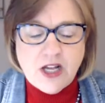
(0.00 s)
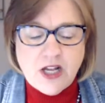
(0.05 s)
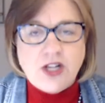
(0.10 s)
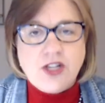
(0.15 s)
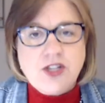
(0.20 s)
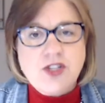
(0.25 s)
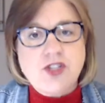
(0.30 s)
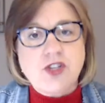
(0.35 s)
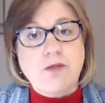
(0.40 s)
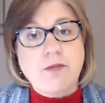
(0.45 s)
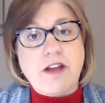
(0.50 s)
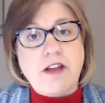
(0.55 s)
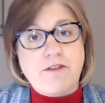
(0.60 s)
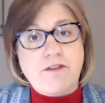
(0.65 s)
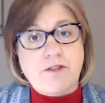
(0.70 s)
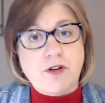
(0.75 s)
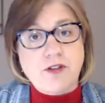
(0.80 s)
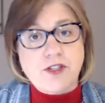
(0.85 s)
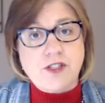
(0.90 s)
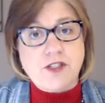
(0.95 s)
So my
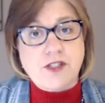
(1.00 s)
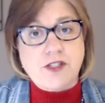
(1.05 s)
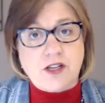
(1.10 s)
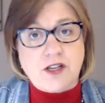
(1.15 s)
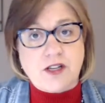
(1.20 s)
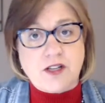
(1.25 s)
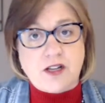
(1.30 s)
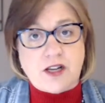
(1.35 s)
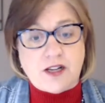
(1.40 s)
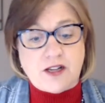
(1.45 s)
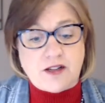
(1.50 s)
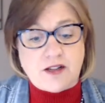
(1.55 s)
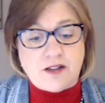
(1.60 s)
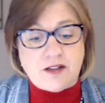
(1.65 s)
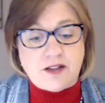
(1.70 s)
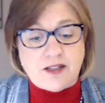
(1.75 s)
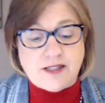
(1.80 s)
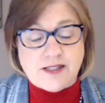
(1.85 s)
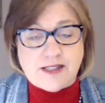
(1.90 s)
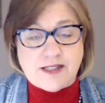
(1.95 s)
first
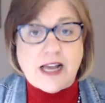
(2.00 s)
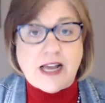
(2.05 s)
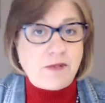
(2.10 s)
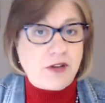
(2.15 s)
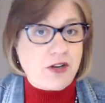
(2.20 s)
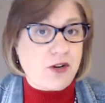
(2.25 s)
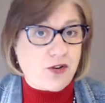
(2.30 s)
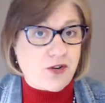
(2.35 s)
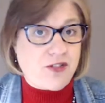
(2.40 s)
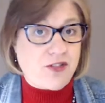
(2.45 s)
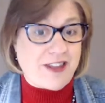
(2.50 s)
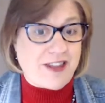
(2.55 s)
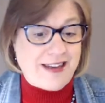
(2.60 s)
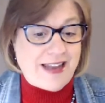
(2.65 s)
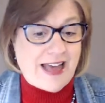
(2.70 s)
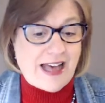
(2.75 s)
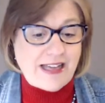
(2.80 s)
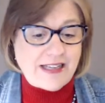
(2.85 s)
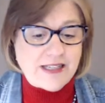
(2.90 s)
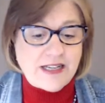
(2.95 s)
assignment under the
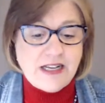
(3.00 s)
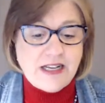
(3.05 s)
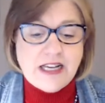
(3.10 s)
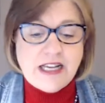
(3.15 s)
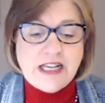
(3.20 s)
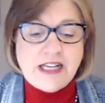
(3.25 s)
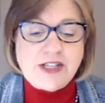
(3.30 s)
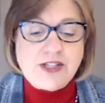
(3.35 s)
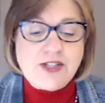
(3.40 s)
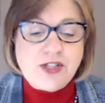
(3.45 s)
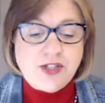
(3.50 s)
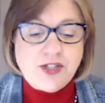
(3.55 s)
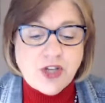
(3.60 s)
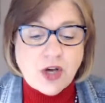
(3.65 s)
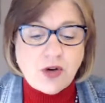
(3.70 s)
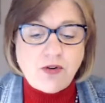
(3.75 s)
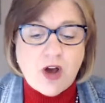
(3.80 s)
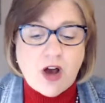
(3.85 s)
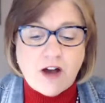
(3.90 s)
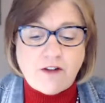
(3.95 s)
knot is
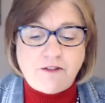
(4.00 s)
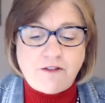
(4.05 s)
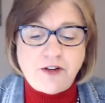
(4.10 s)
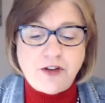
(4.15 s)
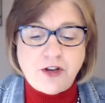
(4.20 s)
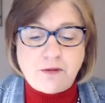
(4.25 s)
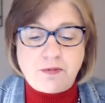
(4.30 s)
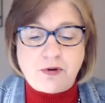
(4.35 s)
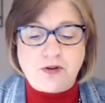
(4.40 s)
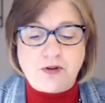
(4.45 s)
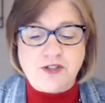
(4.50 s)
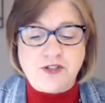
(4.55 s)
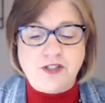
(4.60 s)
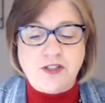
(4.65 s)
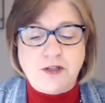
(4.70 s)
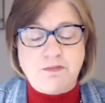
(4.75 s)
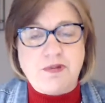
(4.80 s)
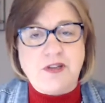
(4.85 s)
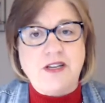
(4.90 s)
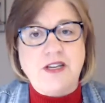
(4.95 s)
don't offer your personal
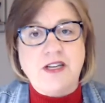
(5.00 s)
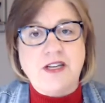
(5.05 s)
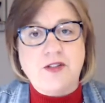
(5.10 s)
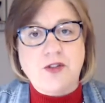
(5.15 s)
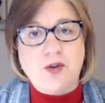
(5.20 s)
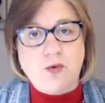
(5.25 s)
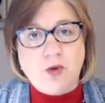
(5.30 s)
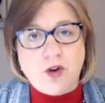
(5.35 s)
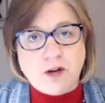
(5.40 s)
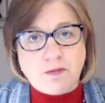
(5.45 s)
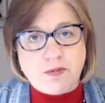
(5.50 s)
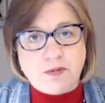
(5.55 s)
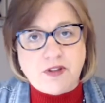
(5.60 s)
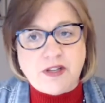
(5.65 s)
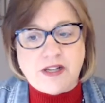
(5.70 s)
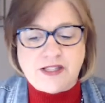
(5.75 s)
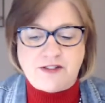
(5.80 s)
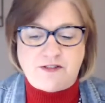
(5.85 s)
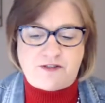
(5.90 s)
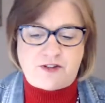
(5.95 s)
opinion in the
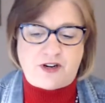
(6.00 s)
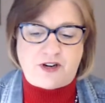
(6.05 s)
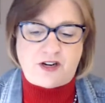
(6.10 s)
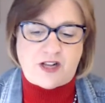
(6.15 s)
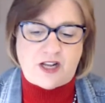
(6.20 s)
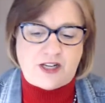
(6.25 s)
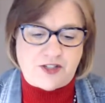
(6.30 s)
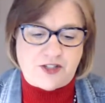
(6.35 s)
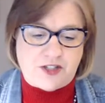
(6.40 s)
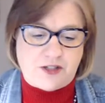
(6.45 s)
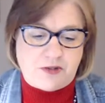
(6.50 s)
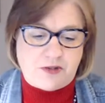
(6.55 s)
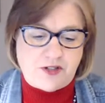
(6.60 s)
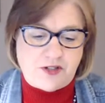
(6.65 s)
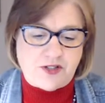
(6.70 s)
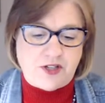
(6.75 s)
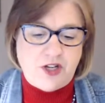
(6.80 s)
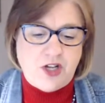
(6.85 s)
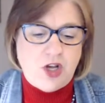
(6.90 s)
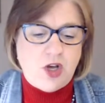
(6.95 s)
workplace in front of
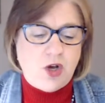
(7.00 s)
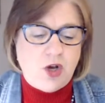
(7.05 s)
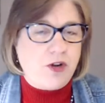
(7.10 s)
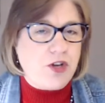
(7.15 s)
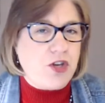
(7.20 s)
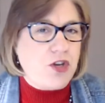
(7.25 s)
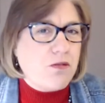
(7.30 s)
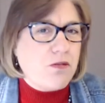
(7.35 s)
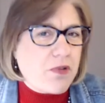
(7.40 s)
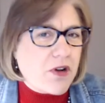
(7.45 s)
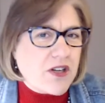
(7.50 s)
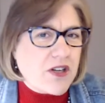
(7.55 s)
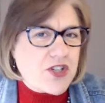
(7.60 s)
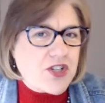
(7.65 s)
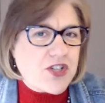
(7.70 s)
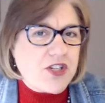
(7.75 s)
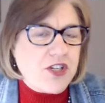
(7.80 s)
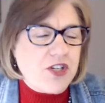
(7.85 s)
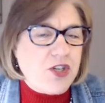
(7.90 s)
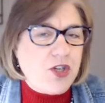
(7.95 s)
customers. When you're
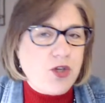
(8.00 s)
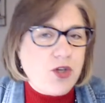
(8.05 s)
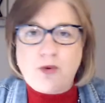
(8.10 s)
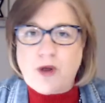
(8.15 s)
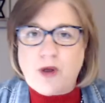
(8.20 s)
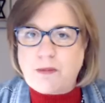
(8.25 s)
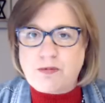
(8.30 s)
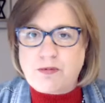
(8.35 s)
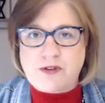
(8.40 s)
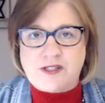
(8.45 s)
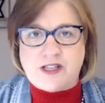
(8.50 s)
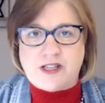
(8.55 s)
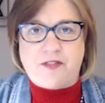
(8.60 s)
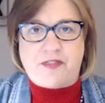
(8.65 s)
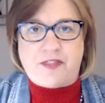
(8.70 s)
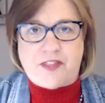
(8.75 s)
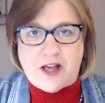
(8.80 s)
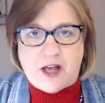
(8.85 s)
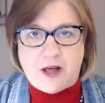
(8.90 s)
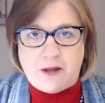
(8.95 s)
punched in, you represent
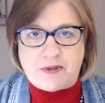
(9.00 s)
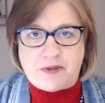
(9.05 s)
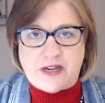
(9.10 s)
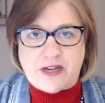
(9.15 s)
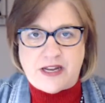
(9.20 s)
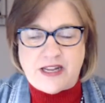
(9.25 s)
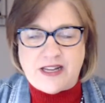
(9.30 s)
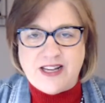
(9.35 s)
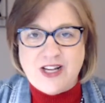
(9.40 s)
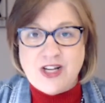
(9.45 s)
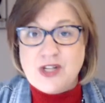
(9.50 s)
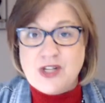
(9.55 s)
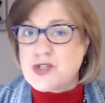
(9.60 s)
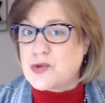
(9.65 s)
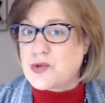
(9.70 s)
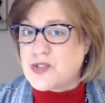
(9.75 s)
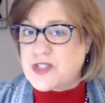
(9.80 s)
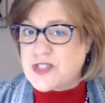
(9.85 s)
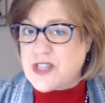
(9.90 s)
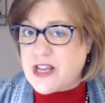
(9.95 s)
the company. So
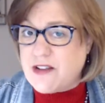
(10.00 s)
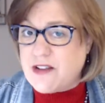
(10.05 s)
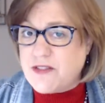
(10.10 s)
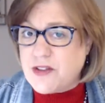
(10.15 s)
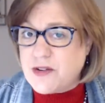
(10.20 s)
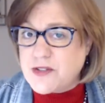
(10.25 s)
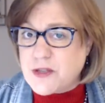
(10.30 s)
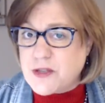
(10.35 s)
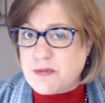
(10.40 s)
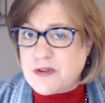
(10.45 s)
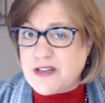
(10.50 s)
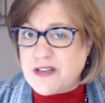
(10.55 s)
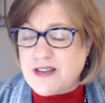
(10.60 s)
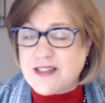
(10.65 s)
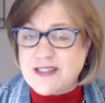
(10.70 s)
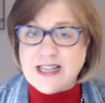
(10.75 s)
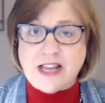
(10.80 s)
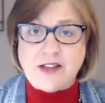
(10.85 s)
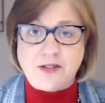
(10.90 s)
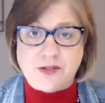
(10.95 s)
save those
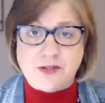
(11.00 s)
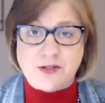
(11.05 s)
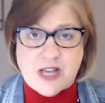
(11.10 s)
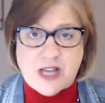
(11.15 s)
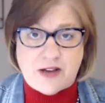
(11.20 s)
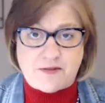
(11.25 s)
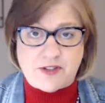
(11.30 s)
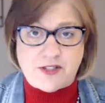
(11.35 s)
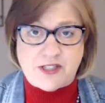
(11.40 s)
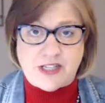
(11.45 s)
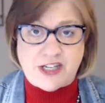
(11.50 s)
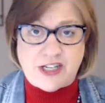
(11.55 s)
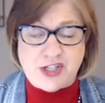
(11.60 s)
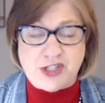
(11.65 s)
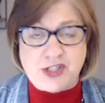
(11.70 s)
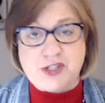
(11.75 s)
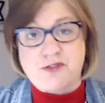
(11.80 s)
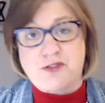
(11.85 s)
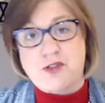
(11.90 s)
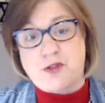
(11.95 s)
opinions and those
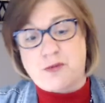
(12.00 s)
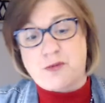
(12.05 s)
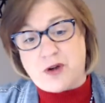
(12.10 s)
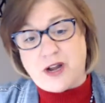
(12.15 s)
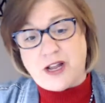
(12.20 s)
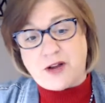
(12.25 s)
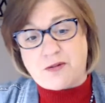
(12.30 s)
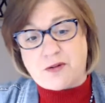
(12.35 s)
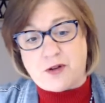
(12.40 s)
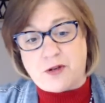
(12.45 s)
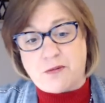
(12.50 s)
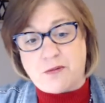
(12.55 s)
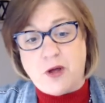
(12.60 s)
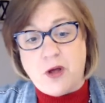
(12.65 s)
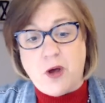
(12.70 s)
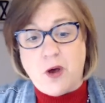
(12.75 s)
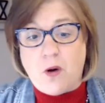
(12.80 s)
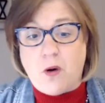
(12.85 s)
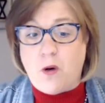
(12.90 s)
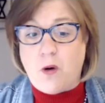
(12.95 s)
conversations for the break room,
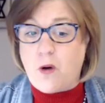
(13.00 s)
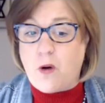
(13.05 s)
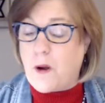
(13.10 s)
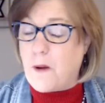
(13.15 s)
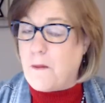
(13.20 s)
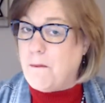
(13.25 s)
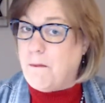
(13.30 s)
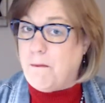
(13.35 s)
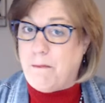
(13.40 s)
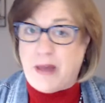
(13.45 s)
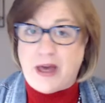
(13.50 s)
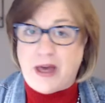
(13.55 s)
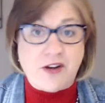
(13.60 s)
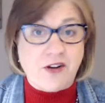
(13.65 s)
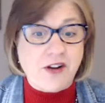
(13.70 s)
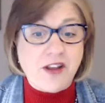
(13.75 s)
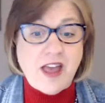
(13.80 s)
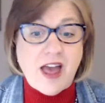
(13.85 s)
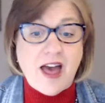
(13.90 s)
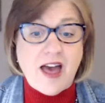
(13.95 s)
or better
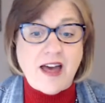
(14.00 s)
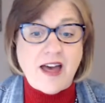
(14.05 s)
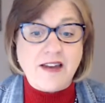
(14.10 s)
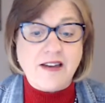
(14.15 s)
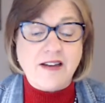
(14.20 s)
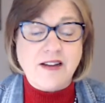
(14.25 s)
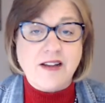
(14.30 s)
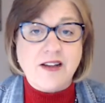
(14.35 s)
yet,